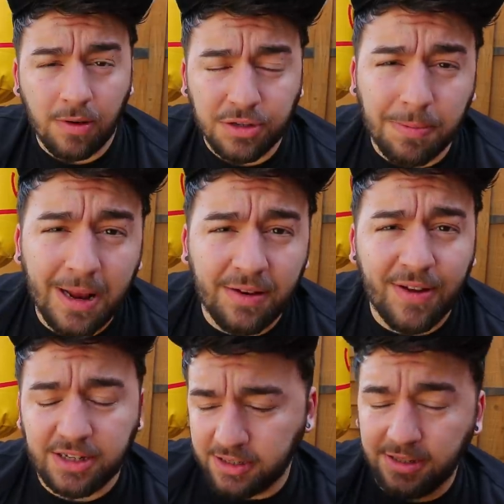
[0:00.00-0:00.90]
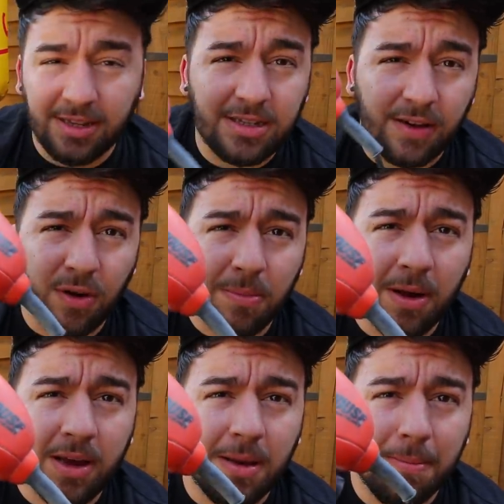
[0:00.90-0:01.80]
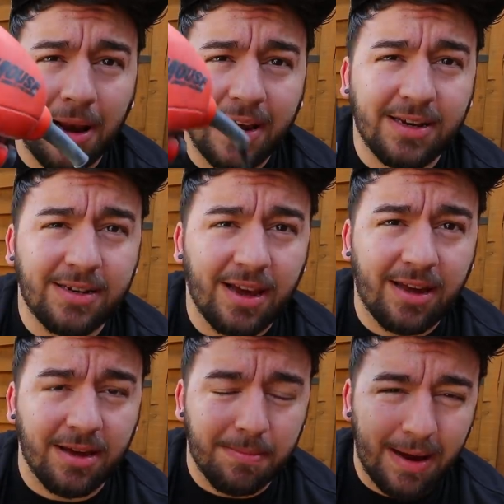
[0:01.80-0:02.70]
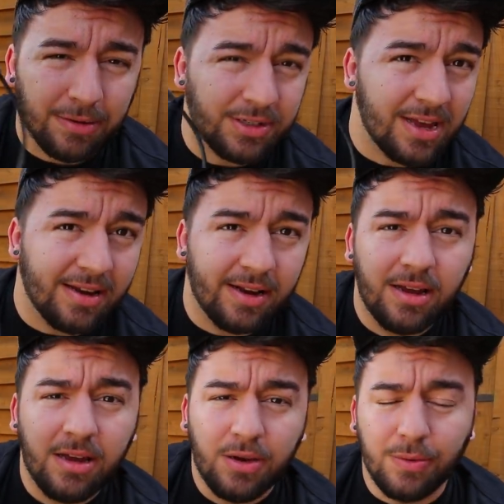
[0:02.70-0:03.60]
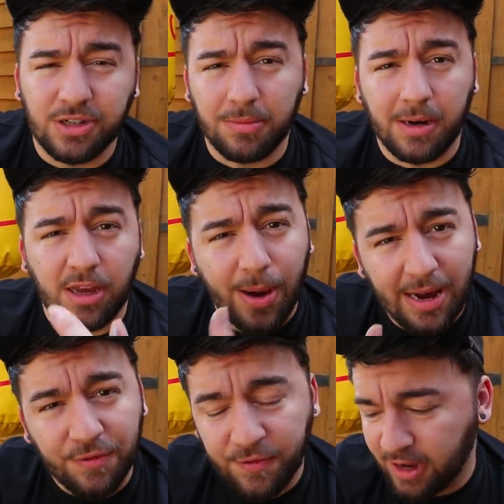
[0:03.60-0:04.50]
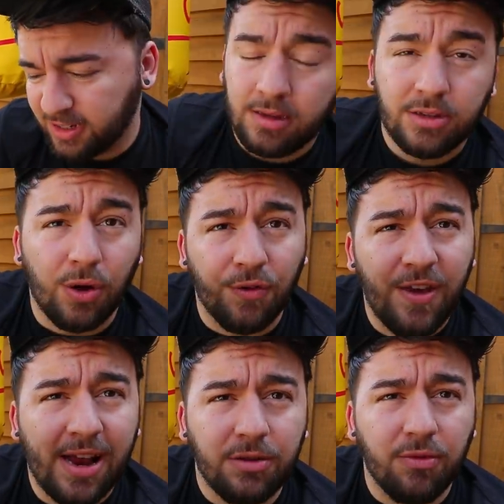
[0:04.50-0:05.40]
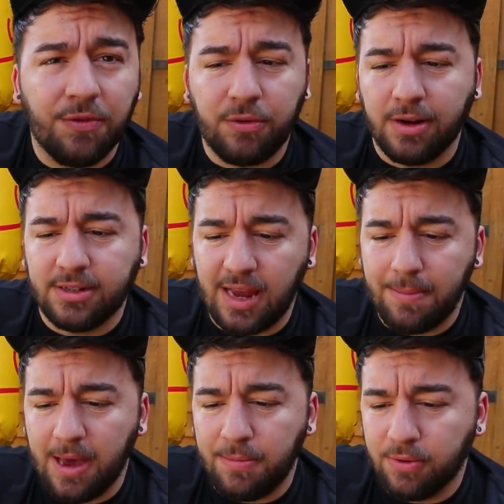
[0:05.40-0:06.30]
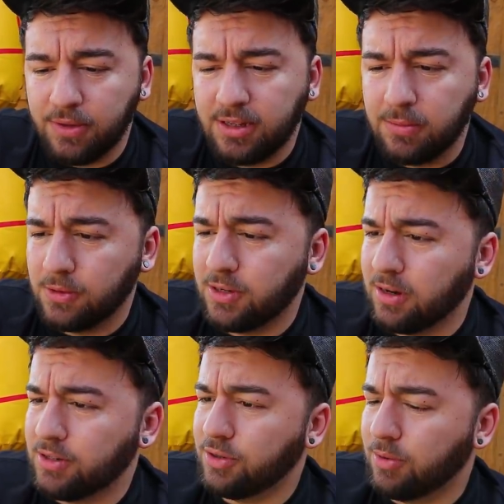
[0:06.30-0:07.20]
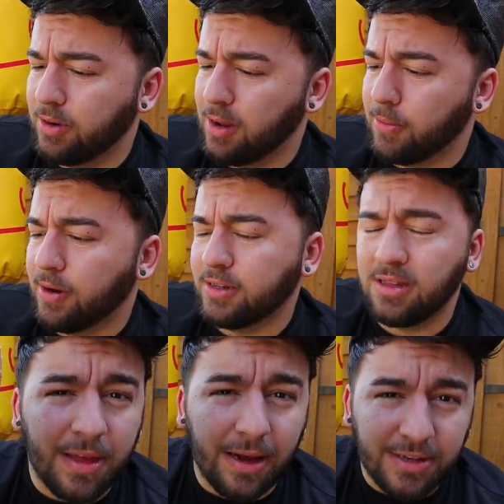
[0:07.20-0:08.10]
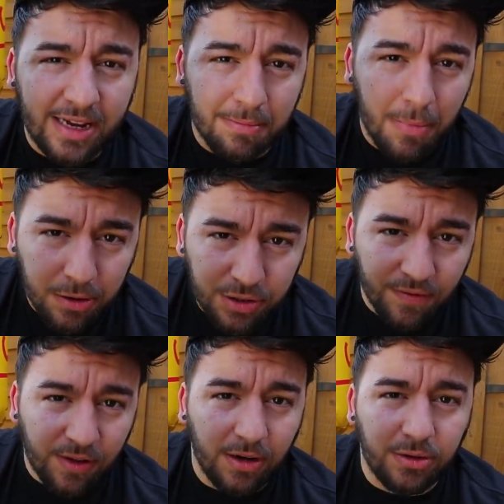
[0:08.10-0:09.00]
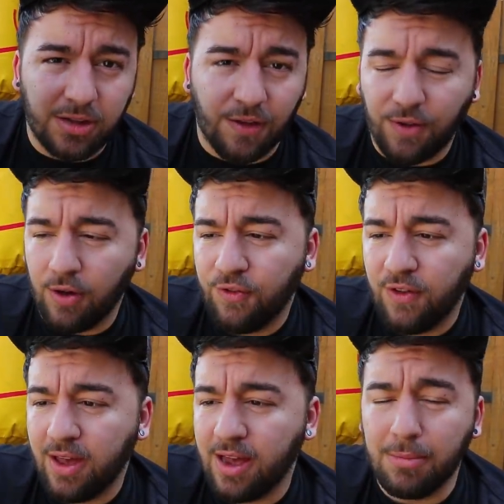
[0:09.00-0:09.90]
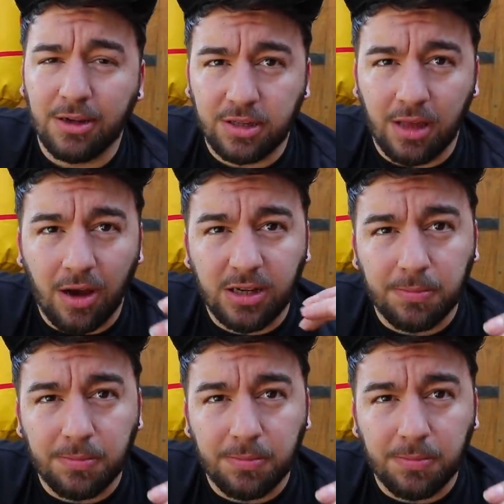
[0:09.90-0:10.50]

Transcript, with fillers: Right, so plan of action is this. I've got my Black & Decker mouse sander, which I'm gonna go at it first. It's got fairly rough grit sandpaper on this. I'm not entirely sure what number it is, but that'll take most of the loose stuff off and most of the high